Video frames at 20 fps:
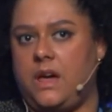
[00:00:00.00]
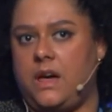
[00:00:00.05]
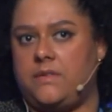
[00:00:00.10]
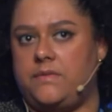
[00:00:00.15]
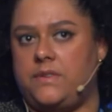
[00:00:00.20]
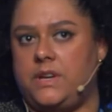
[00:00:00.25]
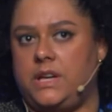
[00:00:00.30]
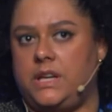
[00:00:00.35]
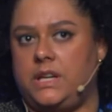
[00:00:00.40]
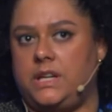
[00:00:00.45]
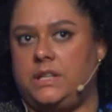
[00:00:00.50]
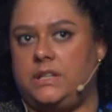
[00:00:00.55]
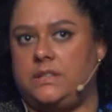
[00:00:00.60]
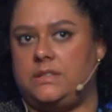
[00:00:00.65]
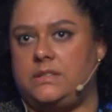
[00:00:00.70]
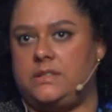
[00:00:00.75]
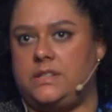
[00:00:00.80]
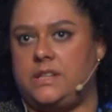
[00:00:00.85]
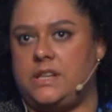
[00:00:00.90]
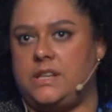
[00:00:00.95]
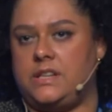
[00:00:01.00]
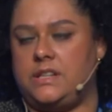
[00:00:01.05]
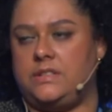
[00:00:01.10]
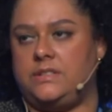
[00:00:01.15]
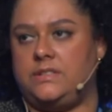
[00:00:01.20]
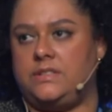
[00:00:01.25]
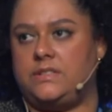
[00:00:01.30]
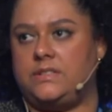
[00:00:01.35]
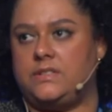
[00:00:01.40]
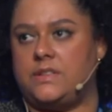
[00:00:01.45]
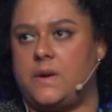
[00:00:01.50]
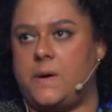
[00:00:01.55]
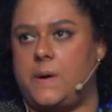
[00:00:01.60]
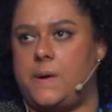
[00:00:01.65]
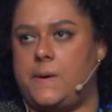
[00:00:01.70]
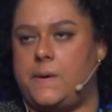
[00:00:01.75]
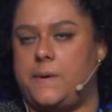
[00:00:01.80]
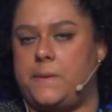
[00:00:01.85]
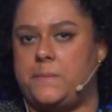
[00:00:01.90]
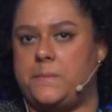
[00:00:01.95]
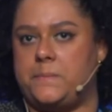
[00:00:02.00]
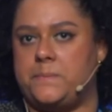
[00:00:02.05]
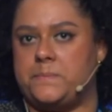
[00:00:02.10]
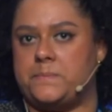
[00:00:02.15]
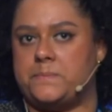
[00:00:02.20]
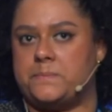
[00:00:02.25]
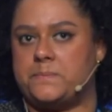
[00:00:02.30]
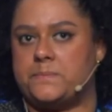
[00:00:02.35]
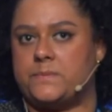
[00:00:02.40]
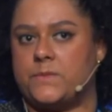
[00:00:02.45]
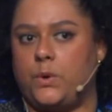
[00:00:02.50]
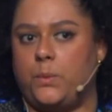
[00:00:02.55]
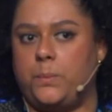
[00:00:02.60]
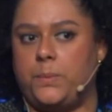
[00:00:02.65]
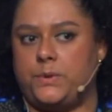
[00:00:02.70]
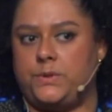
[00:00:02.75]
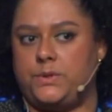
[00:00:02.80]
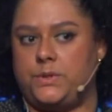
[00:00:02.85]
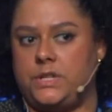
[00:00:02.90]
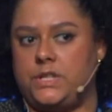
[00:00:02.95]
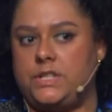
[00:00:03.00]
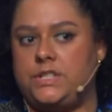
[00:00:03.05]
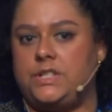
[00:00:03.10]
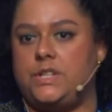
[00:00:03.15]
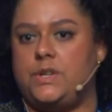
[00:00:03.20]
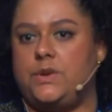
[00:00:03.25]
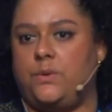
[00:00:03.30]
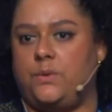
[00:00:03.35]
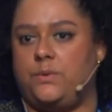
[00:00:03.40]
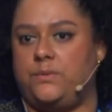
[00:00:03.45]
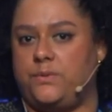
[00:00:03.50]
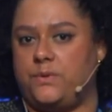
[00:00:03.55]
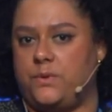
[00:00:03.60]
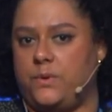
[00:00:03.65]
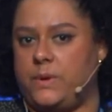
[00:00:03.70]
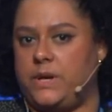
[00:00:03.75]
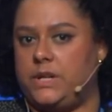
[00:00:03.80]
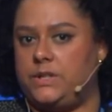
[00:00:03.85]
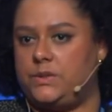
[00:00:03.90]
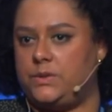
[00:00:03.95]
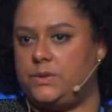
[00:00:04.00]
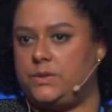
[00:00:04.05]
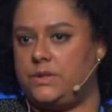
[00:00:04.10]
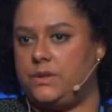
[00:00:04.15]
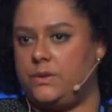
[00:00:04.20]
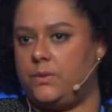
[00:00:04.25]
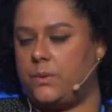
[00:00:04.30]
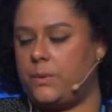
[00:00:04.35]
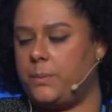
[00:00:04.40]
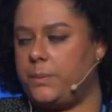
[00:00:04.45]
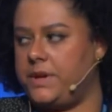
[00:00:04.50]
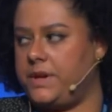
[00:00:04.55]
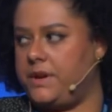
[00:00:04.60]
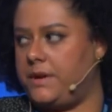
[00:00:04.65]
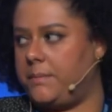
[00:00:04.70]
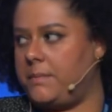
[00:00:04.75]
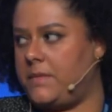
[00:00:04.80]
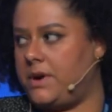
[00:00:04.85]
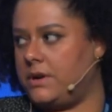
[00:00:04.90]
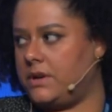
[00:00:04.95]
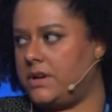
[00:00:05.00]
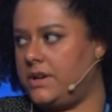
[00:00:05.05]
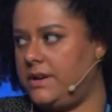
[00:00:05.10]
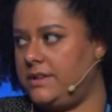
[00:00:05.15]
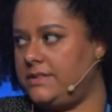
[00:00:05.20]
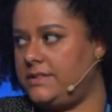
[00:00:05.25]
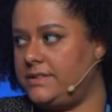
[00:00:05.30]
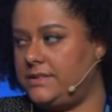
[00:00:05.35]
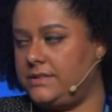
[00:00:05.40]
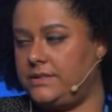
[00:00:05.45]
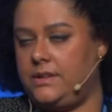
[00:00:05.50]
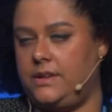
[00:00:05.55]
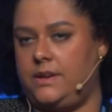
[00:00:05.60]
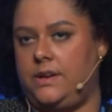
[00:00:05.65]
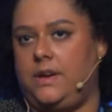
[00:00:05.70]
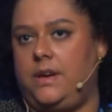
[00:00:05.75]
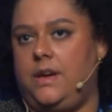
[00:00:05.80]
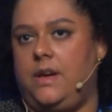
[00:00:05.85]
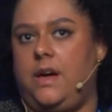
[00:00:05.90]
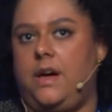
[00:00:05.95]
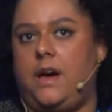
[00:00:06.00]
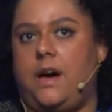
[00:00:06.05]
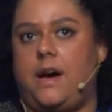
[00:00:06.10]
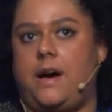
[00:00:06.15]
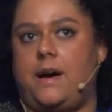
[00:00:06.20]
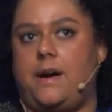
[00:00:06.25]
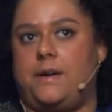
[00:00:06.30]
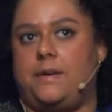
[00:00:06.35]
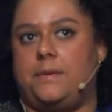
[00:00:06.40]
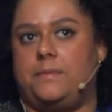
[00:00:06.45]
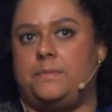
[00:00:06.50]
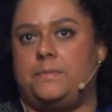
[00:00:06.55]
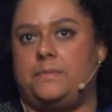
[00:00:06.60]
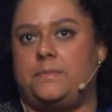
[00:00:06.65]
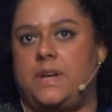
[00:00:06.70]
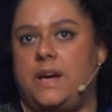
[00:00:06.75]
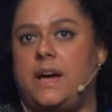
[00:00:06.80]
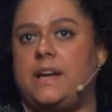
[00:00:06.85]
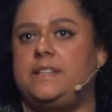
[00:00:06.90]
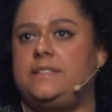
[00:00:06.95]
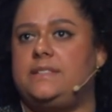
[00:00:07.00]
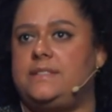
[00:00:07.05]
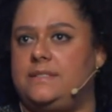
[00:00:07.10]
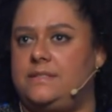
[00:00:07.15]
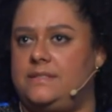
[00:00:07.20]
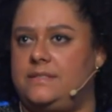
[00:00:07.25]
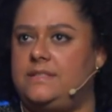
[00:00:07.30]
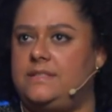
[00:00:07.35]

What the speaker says: having this opportunity of going to the European market. I